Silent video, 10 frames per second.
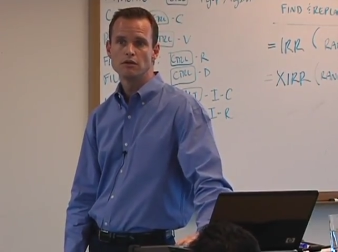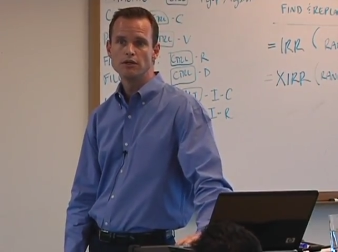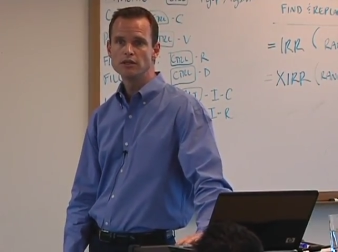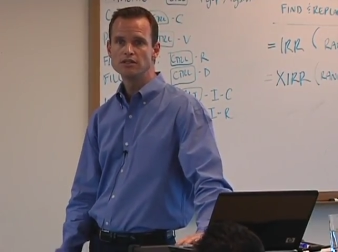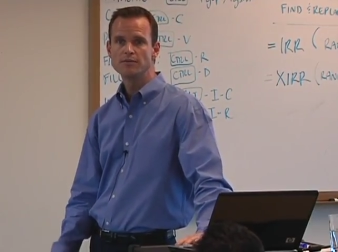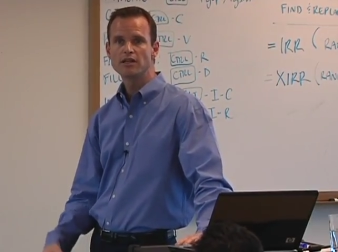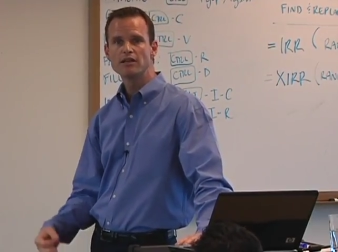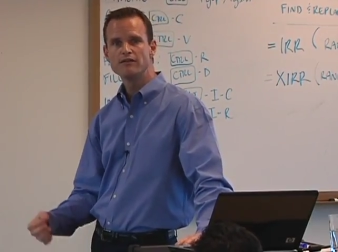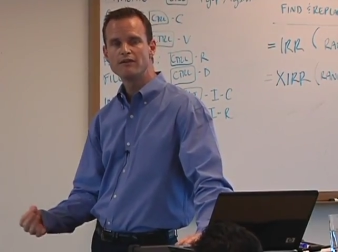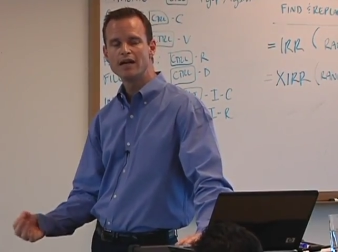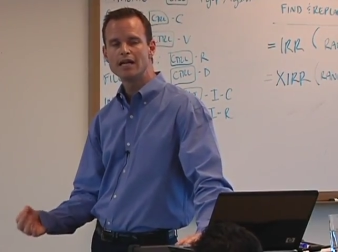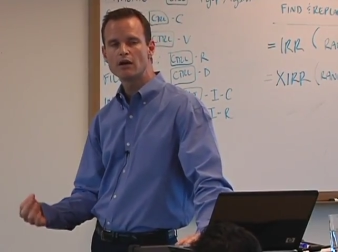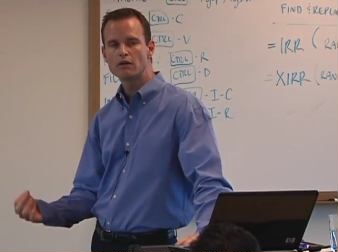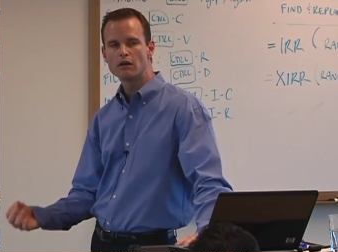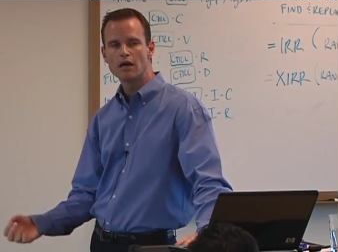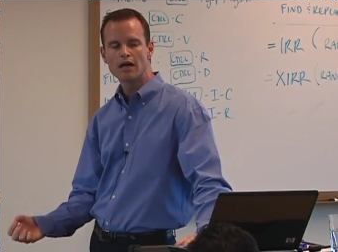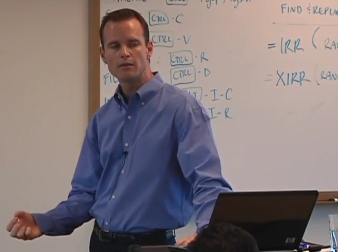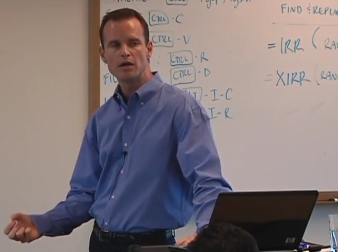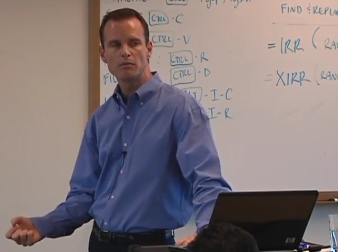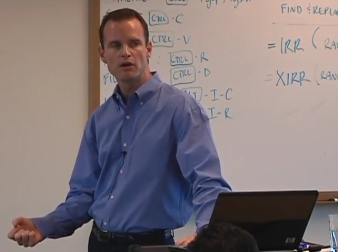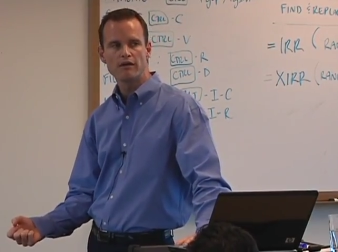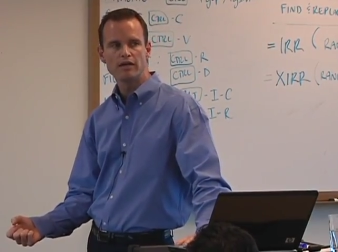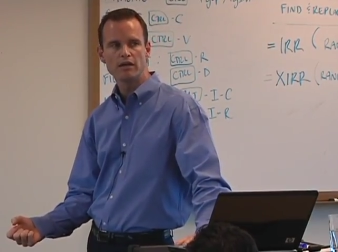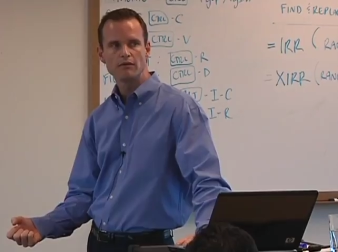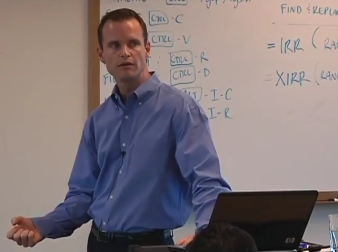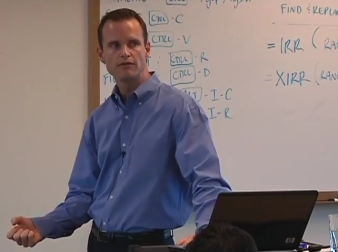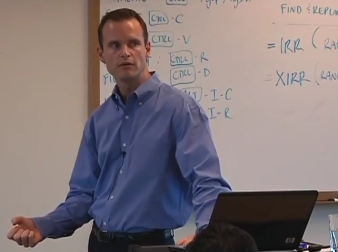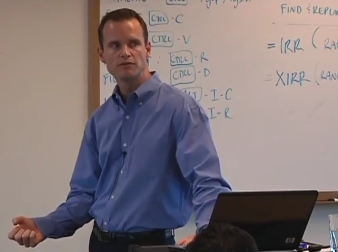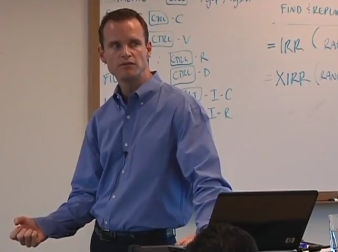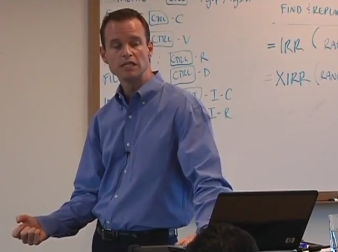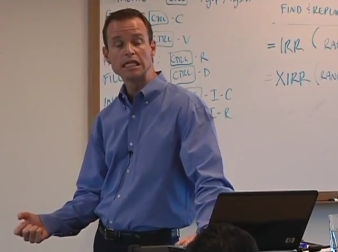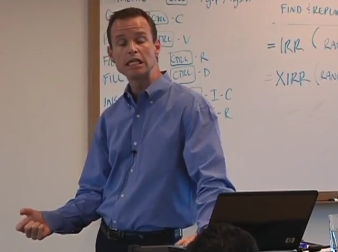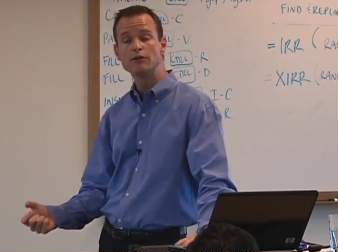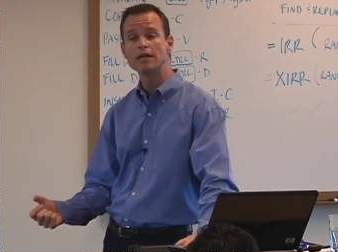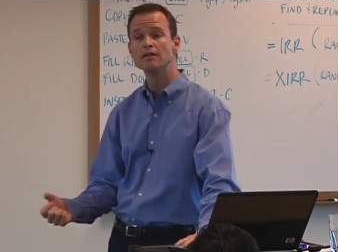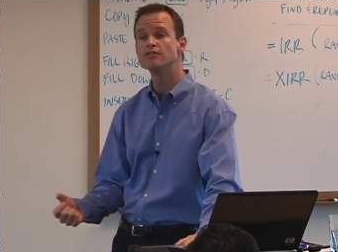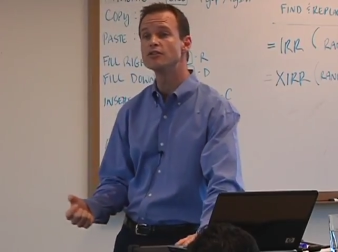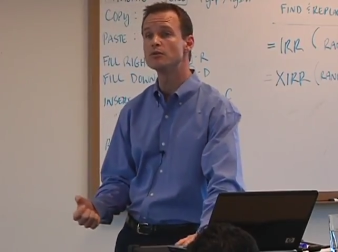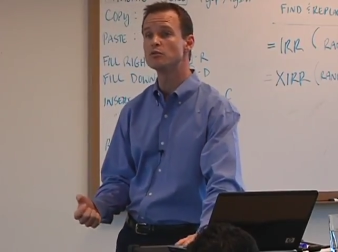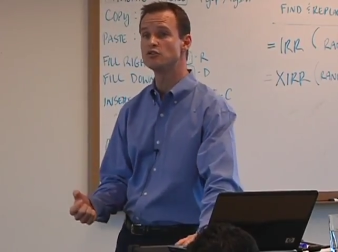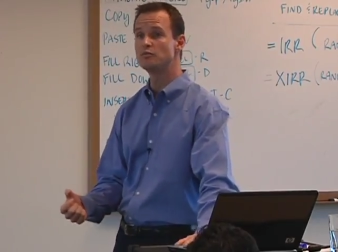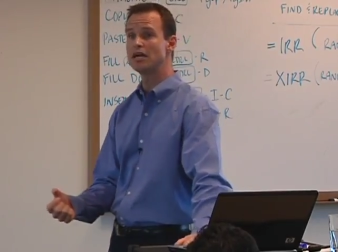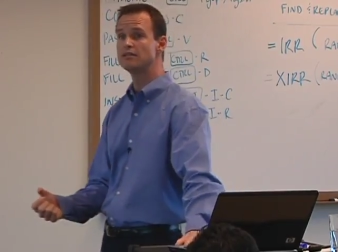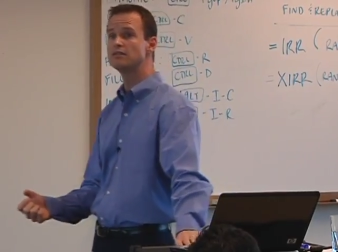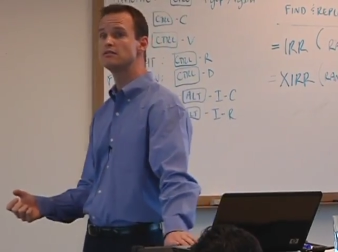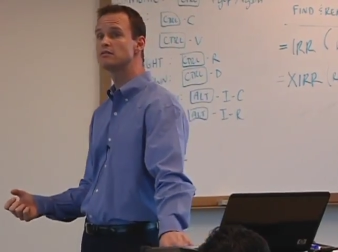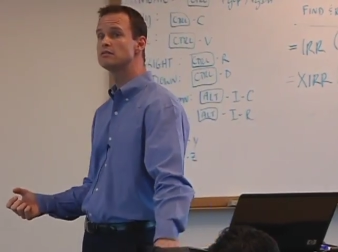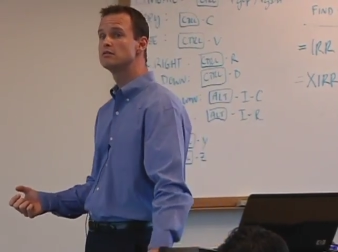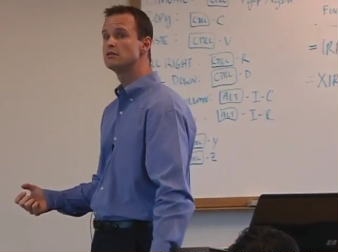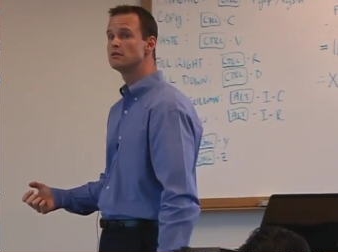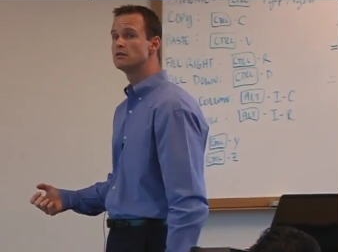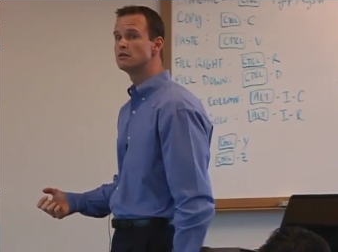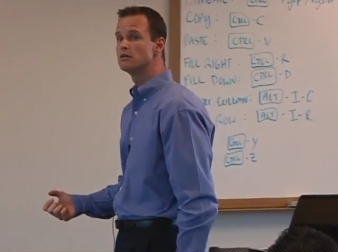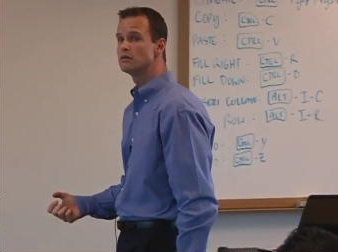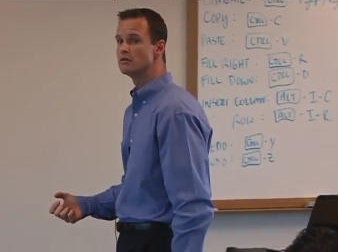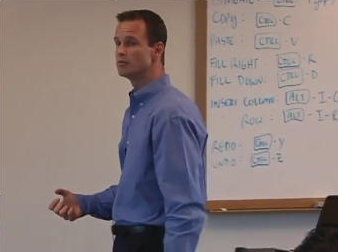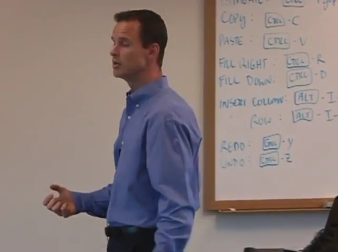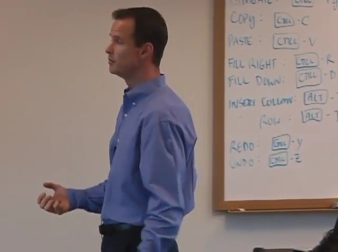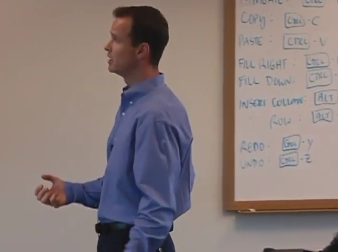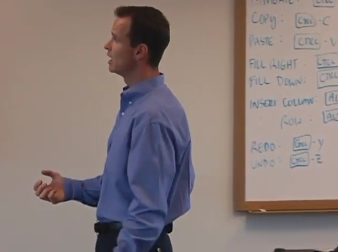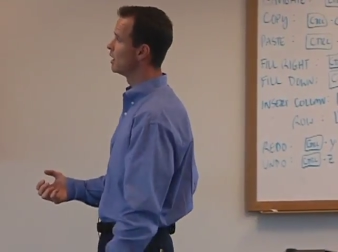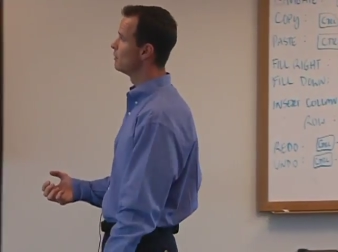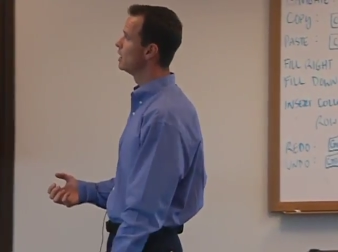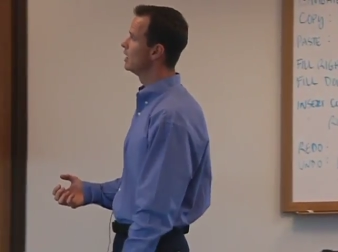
You can typically find out a lot about private equity firms if you can get your hands on their prospectus the ppm.